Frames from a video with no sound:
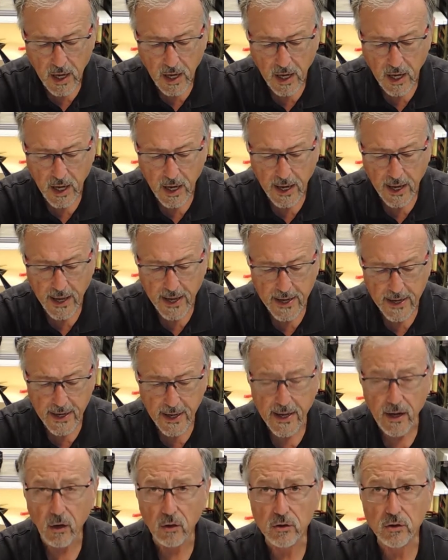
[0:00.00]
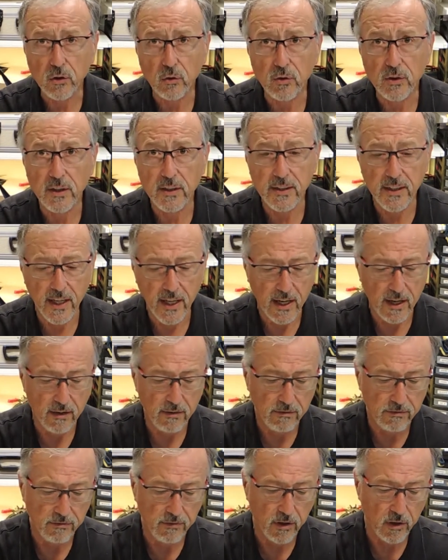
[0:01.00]
Uh, and I also didn't
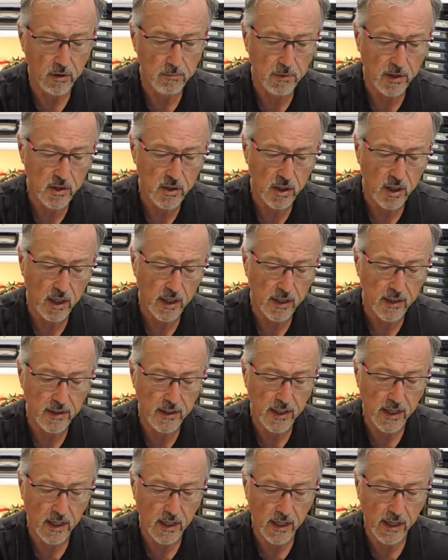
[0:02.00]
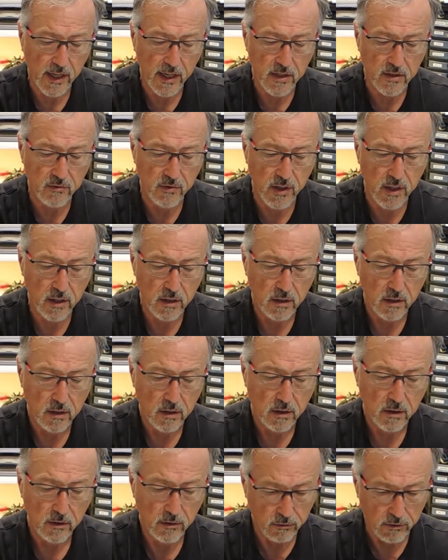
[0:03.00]
have very much luck in the L I H V
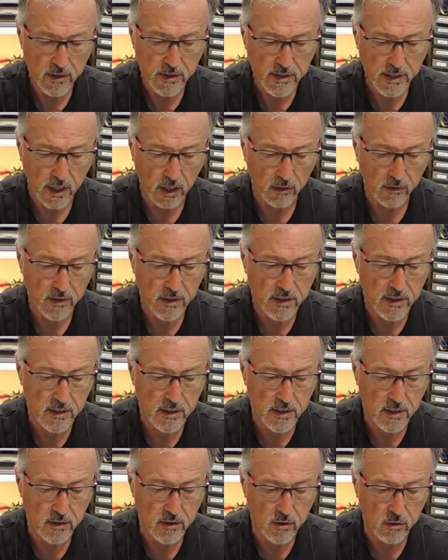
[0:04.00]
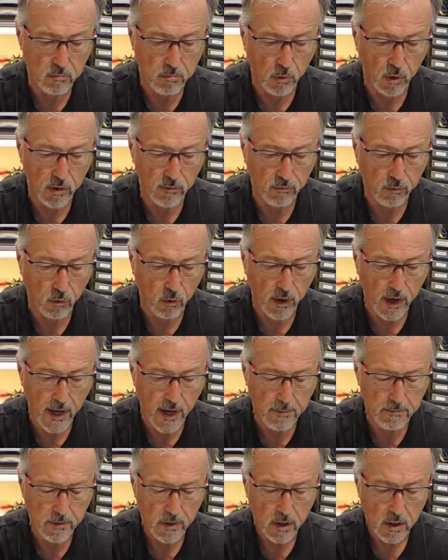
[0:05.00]
three cell. This is a two point four
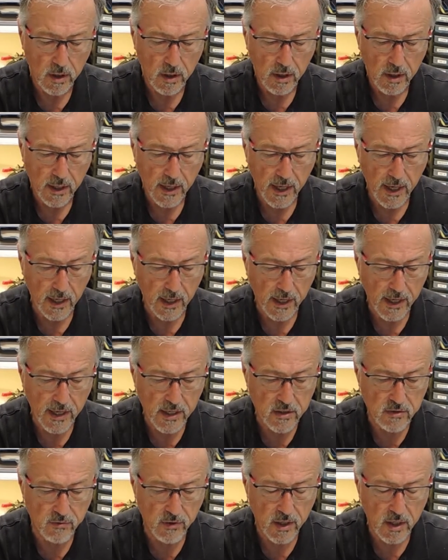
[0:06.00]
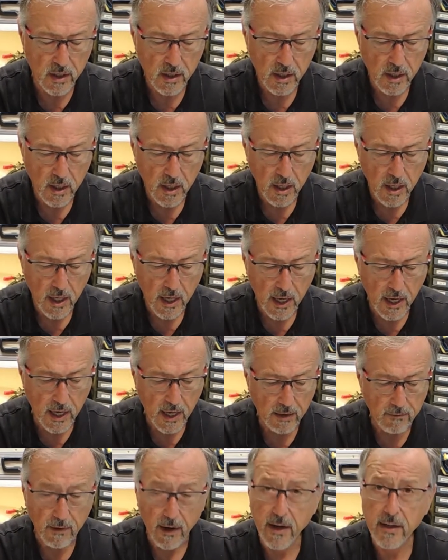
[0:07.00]
amp L I H V.
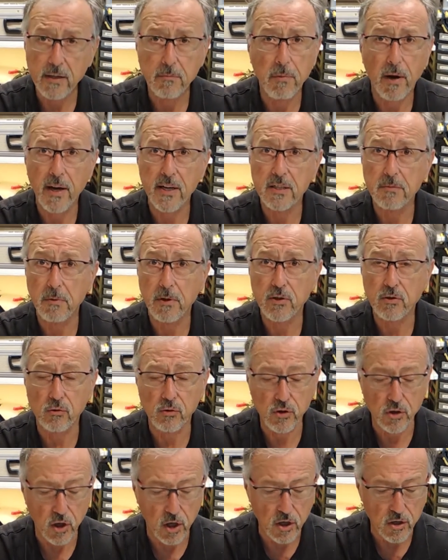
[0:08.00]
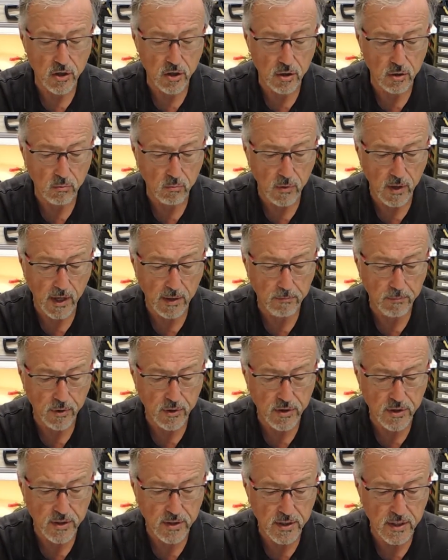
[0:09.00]
Uh, I had to buy a special charger when I
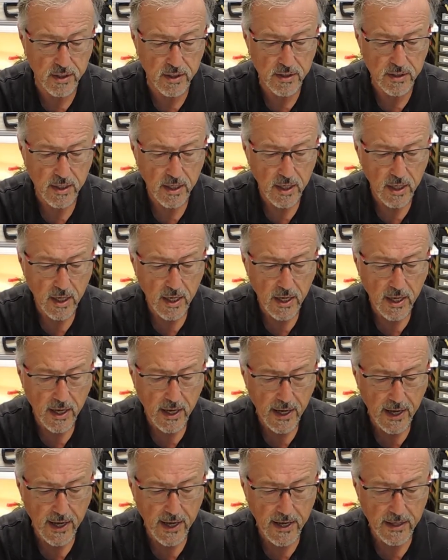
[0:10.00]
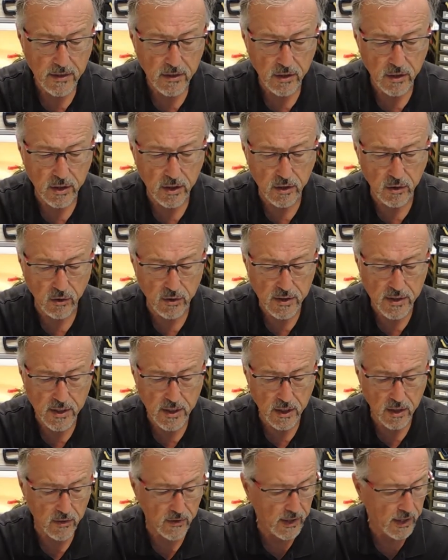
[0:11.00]
purchased these. And you can notice
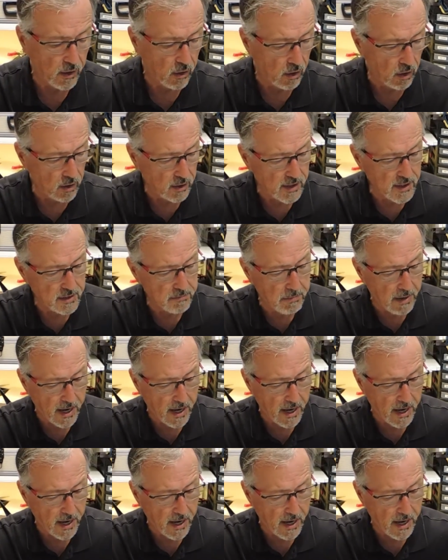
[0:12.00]
here that all these